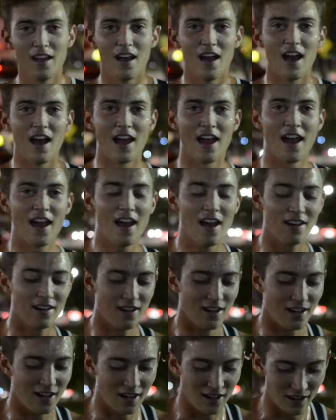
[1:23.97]
I had
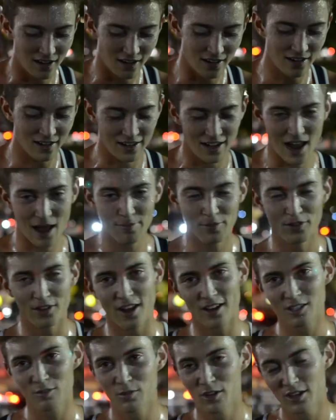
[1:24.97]
an
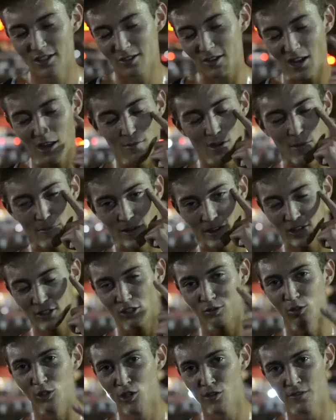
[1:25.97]
appendectomy, so I got my appendix
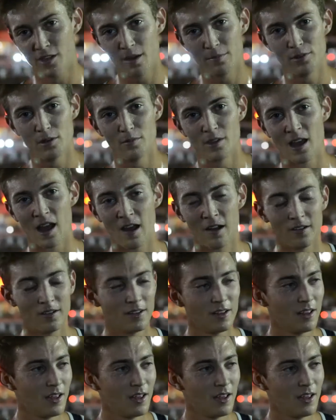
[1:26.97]
removed. That put me out.